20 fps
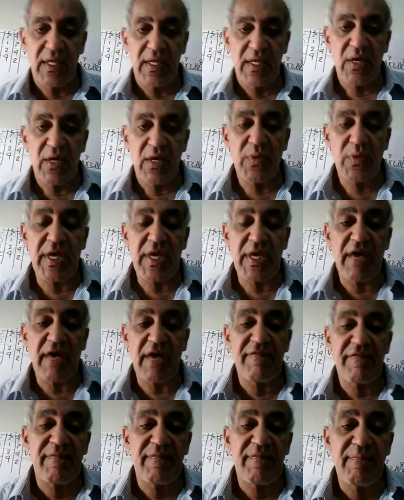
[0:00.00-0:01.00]
We have
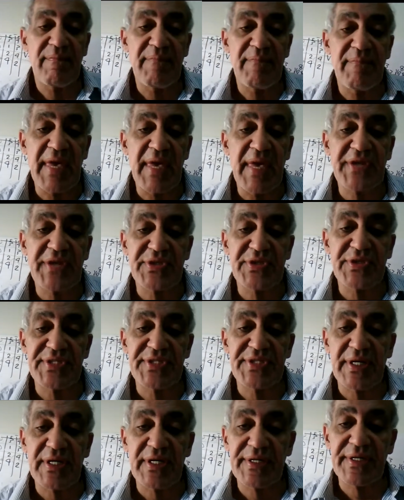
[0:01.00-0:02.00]
make to
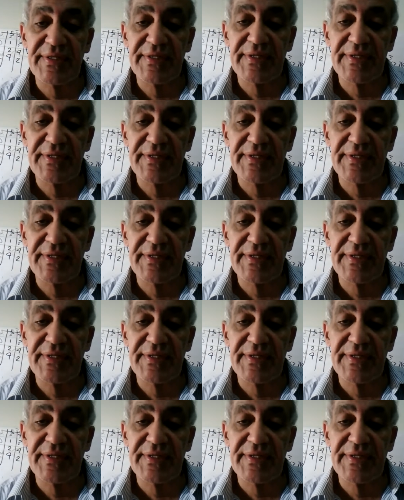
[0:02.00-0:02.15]
stock,